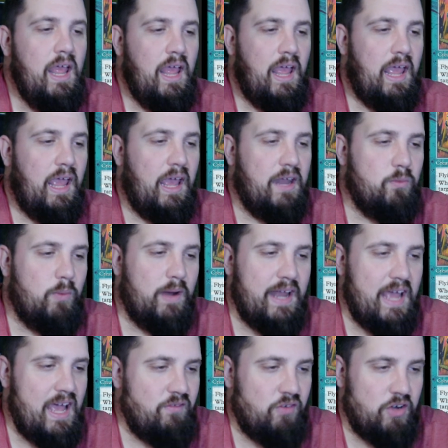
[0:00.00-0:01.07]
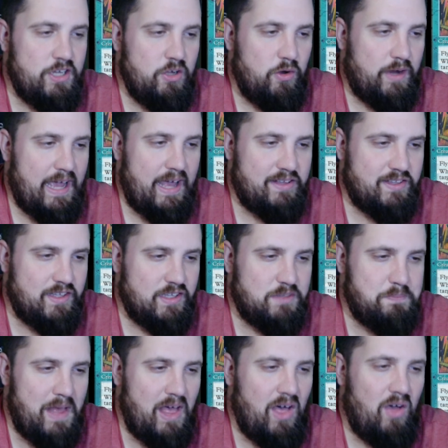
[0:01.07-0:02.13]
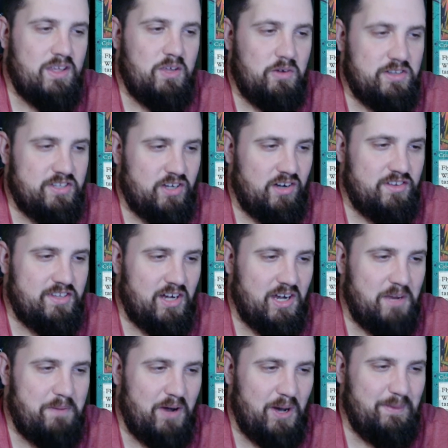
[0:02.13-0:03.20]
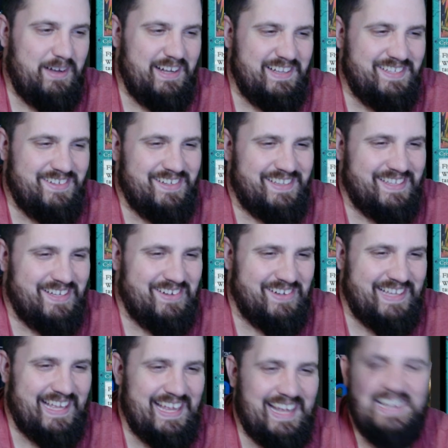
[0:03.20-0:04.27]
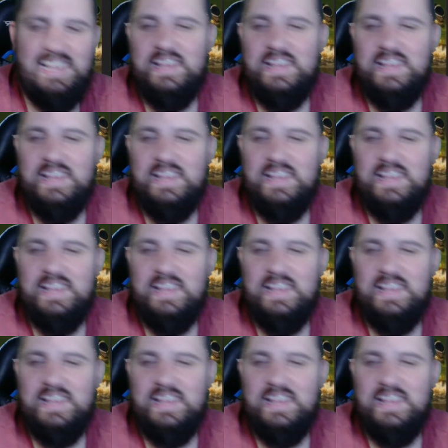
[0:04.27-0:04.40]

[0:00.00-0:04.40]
and whenever you cast a spell, you return target permanent to its owner's hand.